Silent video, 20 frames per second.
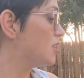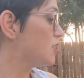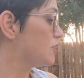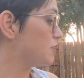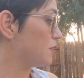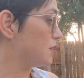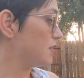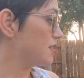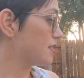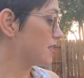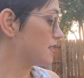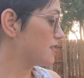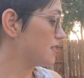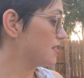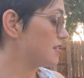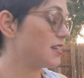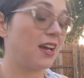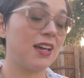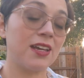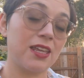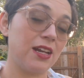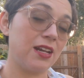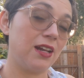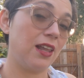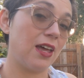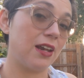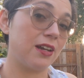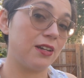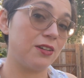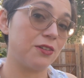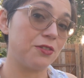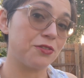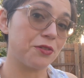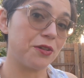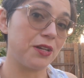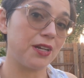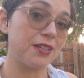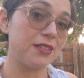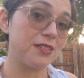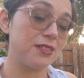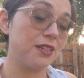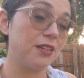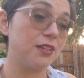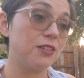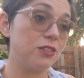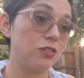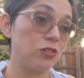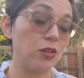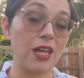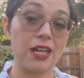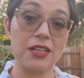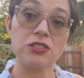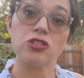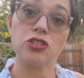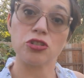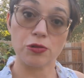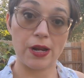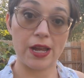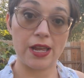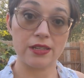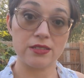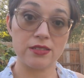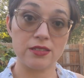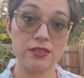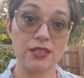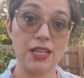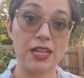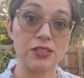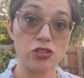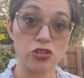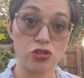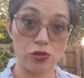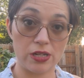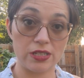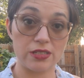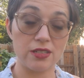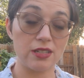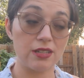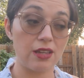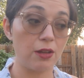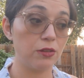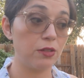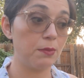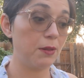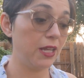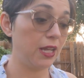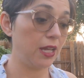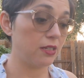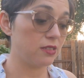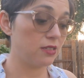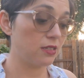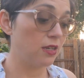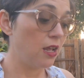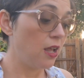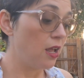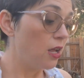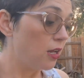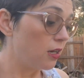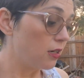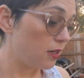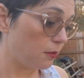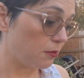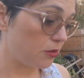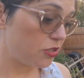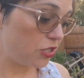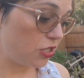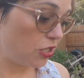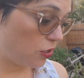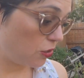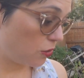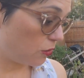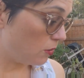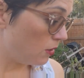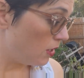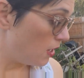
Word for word: So these guys did not get a lot of nutrients. So that's stress. That stresses out the plants. Number two,